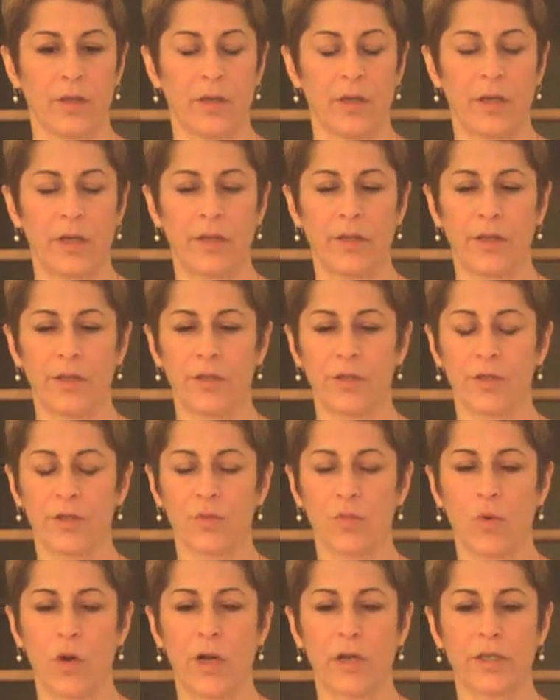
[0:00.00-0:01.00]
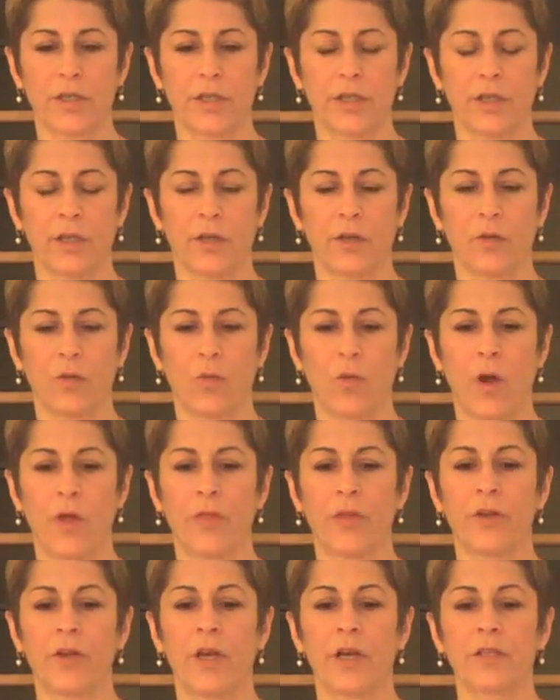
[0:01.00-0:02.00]
and then just watching while
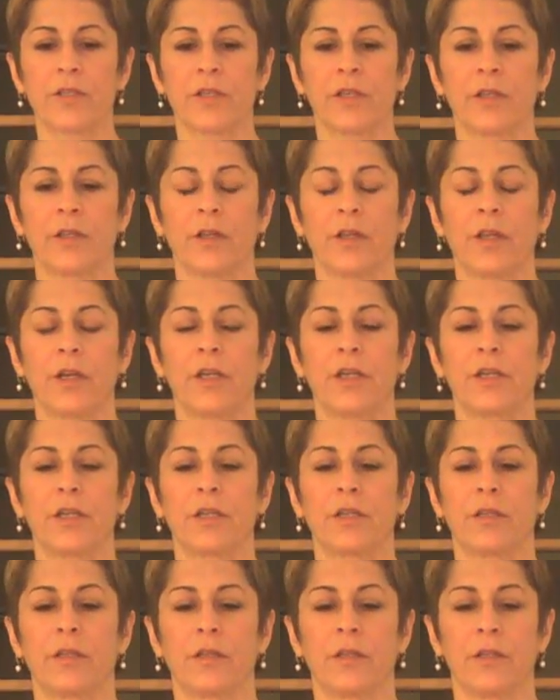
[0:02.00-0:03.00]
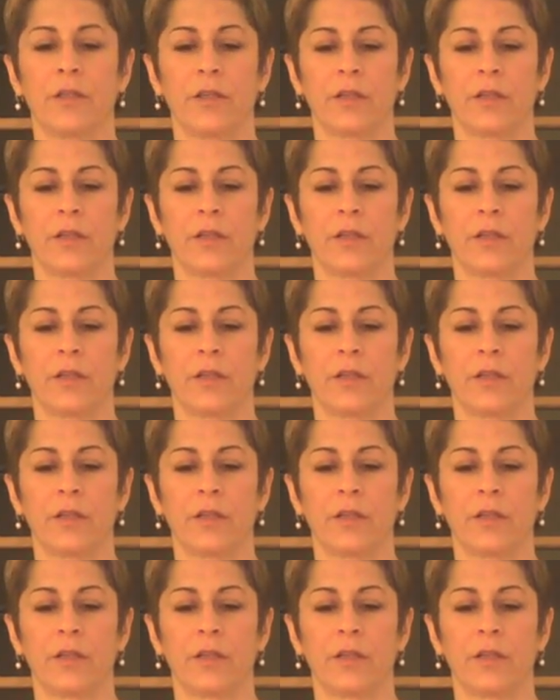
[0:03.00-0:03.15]
the next inhalation